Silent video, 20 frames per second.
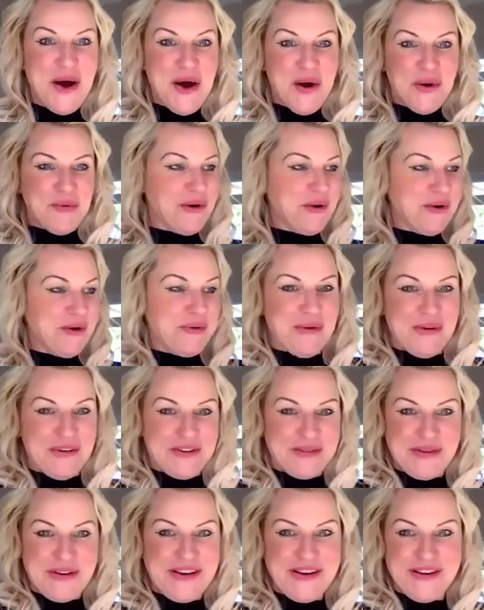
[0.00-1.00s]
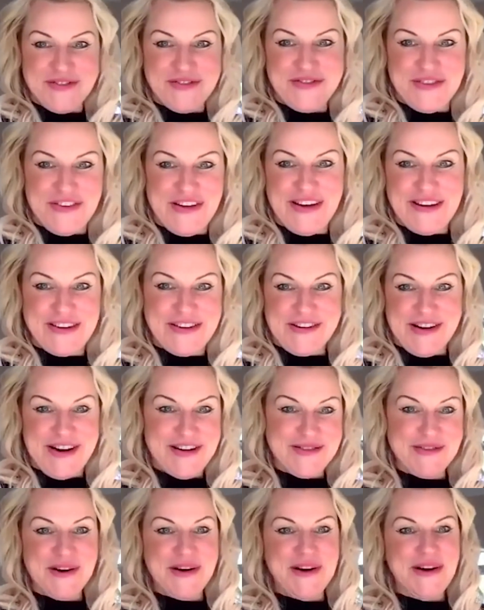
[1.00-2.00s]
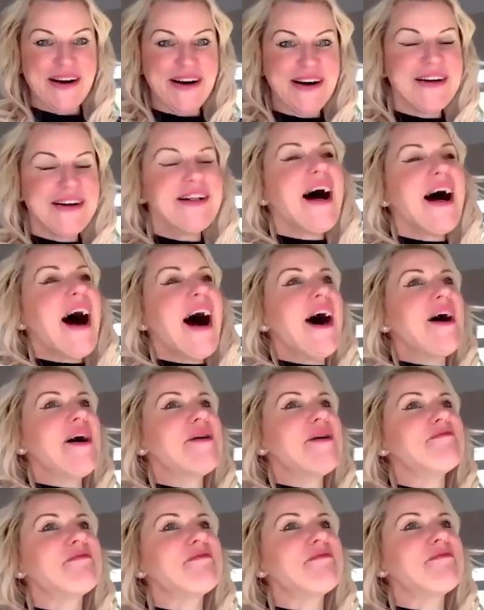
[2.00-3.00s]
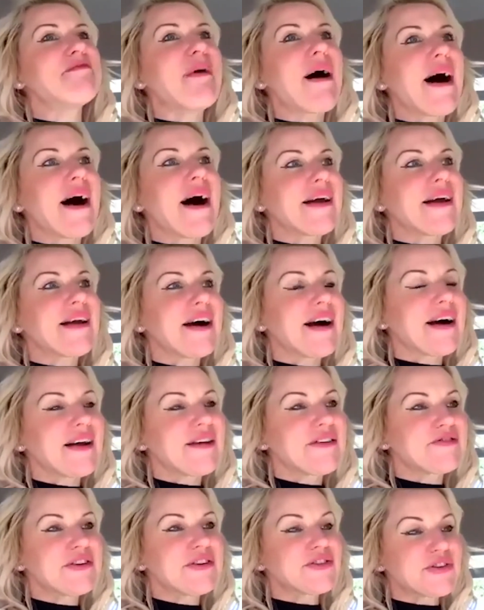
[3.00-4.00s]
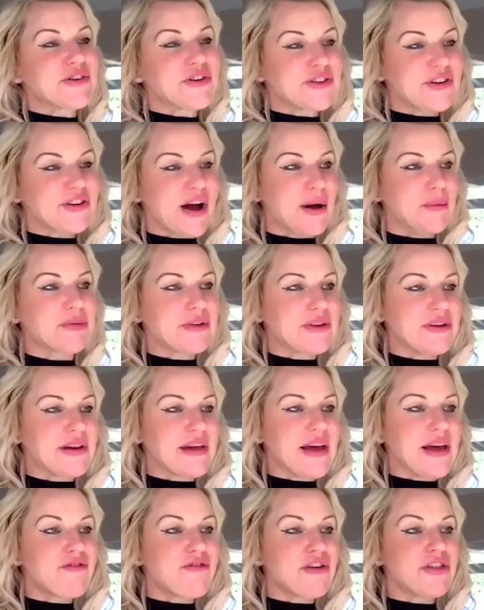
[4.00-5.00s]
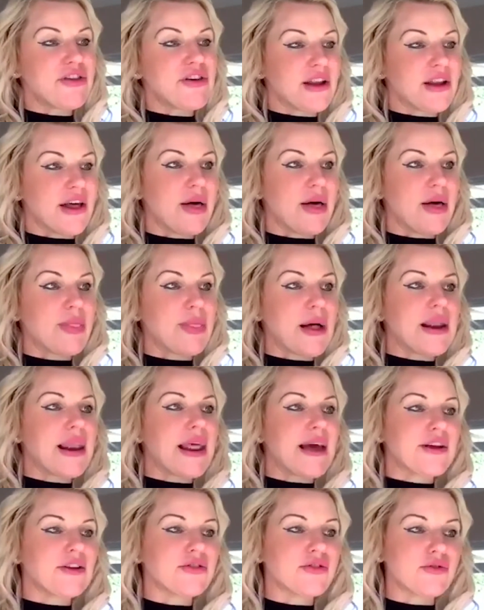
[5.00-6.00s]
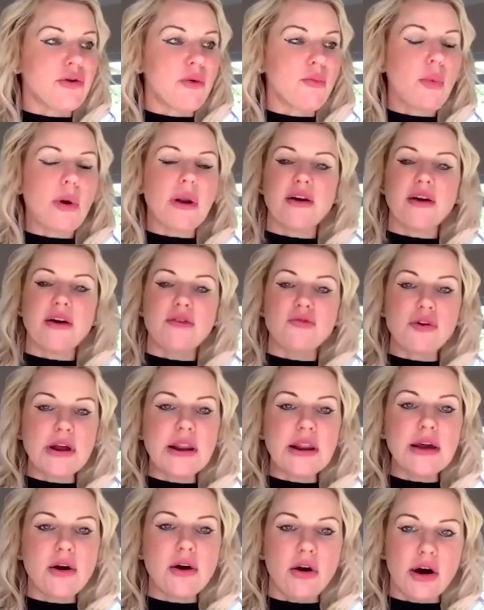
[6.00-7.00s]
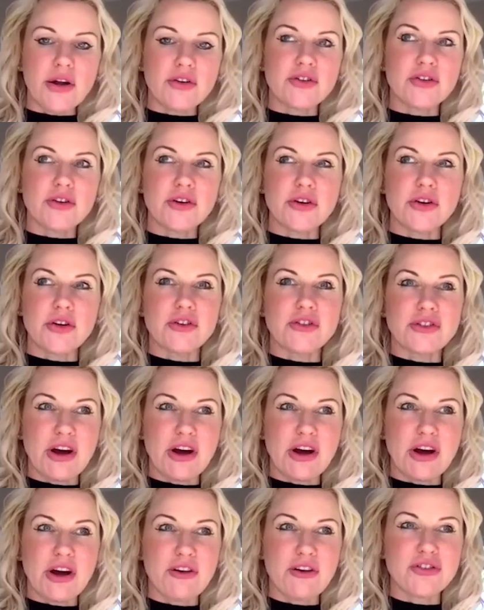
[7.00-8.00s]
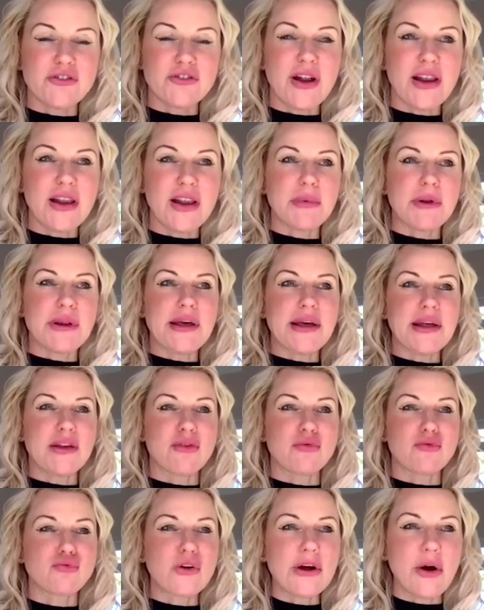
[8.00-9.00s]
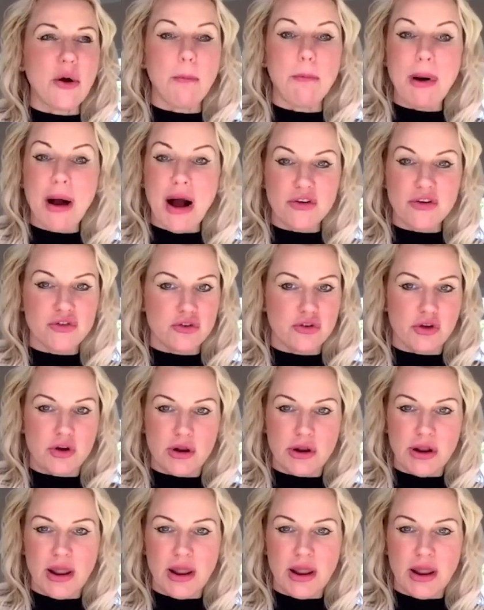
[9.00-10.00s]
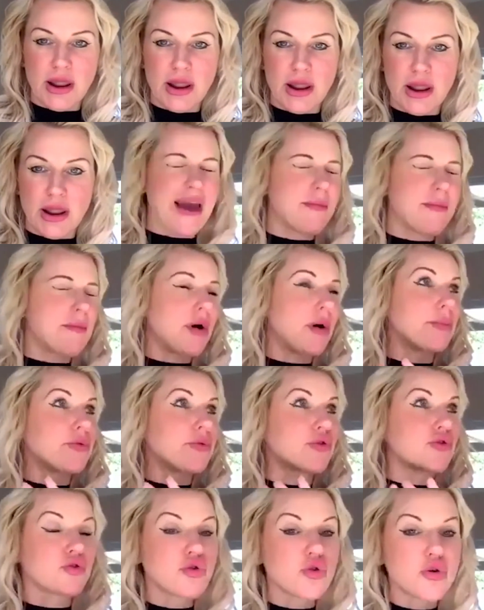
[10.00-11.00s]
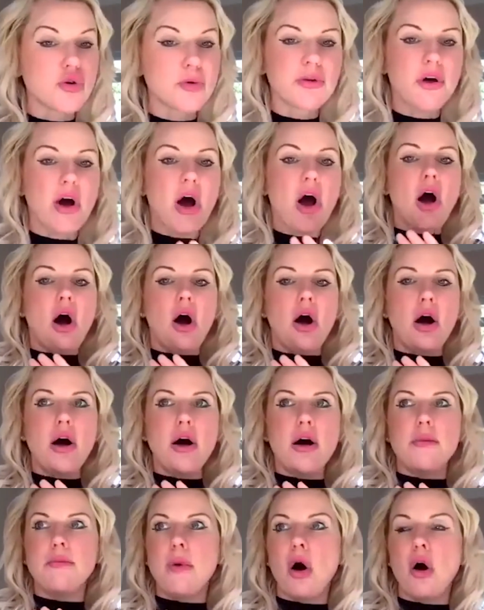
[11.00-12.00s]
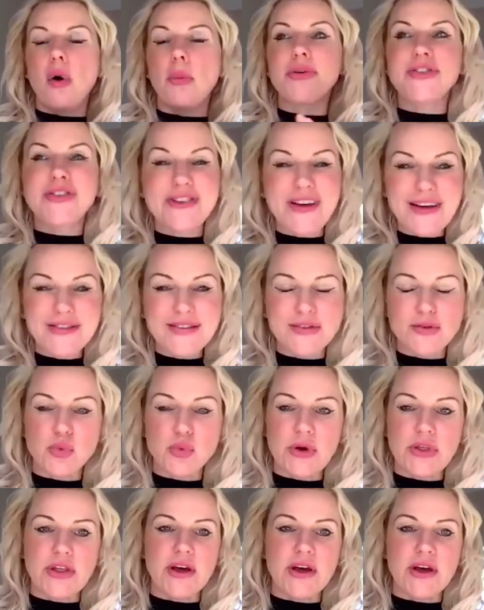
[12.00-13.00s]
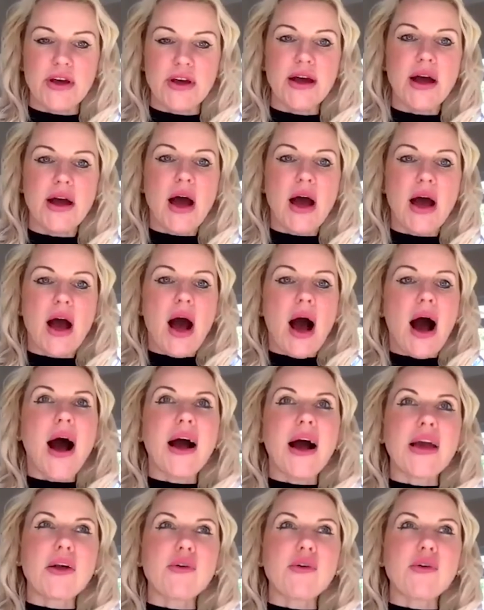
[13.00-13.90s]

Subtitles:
what do we even feed her anymore? But I researched absolutely everything. And then later on, when I really got into self-development in a real passionate, became absorbed, obsessed with it, I